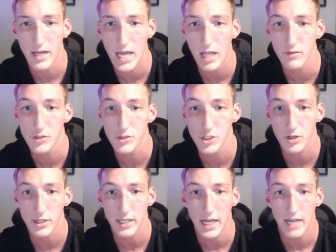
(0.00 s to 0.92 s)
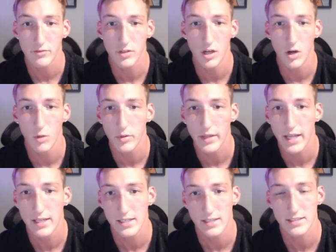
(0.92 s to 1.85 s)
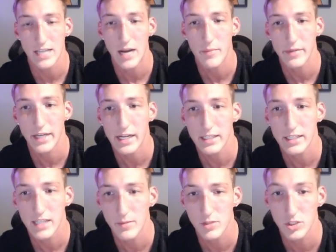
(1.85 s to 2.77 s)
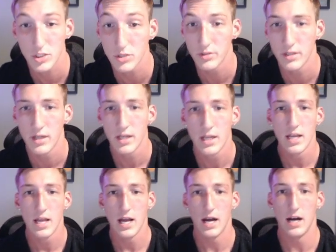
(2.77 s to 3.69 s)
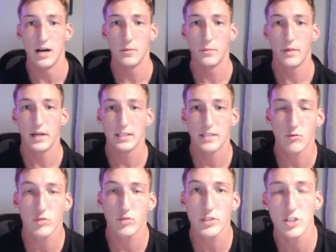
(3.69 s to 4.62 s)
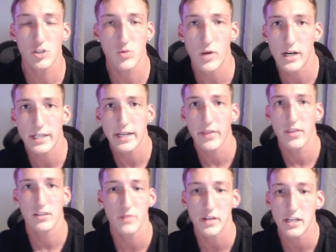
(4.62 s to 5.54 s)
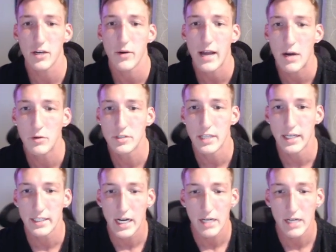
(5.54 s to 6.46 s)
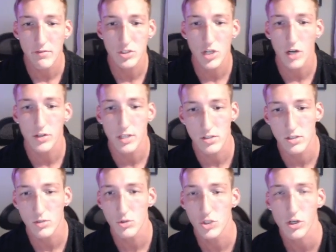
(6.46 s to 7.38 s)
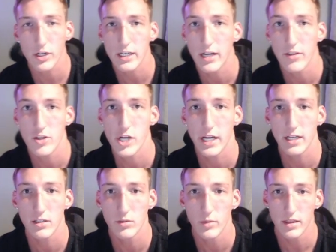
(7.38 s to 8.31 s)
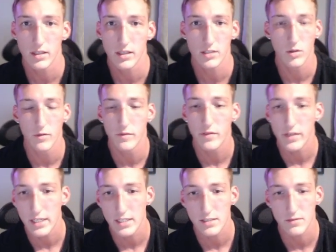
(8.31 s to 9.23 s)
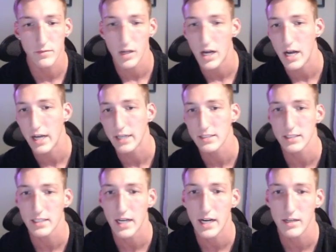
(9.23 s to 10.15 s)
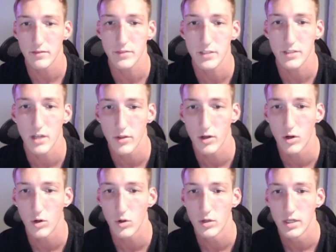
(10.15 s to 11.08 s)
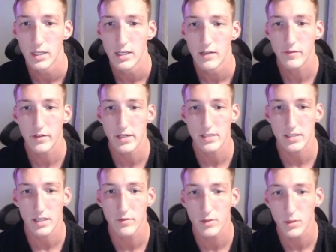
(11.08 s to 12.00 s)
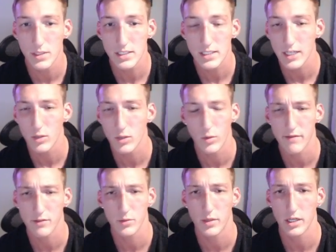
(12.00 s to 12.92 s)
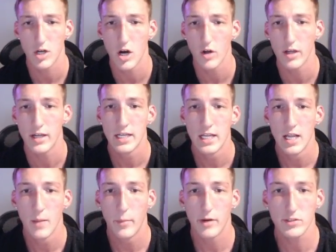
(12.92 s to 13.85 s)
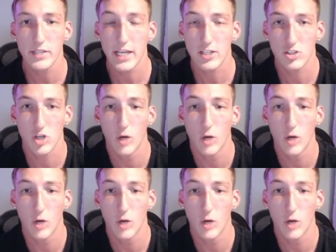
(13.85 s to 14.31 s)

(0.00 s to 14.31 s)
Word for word: of a journey. I have no plans on stopping anytime soon. Um, but I really just wanted to get this video out and kind of start this new journey on the channel with this whole fitness vlogs and kind of, you know, the whole fitness influencing or whatever you want to call it. But really, I just hope